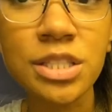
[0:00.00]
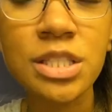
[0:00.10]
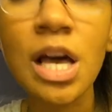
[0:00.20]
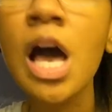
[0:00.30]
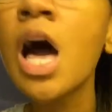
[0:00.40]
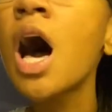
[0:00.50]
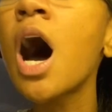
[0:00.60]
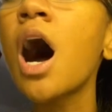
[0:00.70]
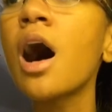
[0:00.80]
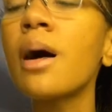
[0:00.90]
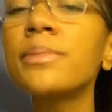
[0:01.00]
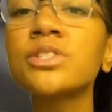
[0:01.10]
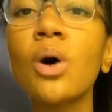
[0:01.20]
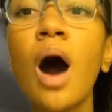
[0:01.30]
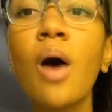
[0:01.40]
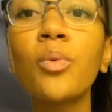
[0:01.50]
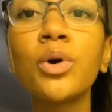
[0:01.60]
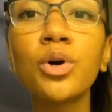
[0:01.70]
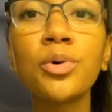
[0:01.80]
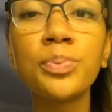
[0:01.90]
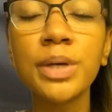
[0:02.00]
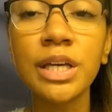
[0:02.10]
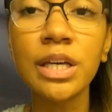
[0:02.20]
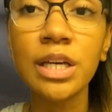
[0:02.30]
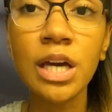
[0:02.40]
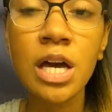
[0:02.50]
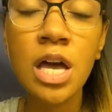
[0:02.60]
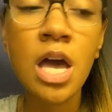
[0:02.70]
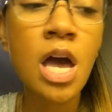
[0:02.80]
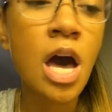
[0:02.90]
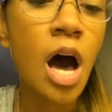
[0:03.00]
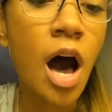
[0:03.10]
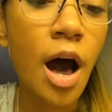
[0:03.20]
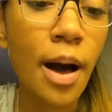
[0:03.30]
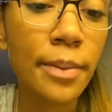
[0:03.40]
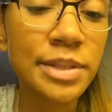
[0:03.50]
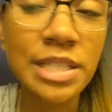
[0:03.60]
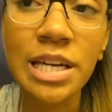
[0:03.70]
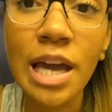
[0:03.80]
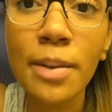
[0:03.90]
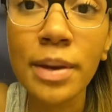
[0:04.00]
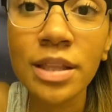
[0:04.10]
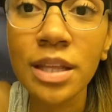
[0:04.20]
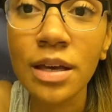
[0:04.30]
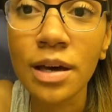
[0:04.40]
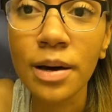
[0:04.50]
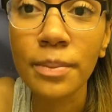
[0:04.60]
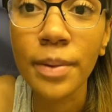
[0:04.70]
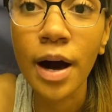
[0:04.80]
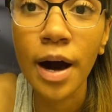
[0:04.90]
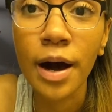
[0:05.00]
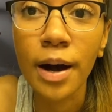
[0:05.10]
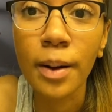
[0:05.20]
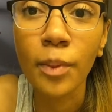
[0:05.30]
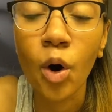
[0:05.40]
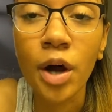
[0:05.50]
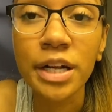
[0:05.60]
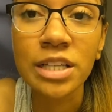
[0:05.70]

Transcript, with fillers: Um, so I will be um, DMing them um, on Instagram to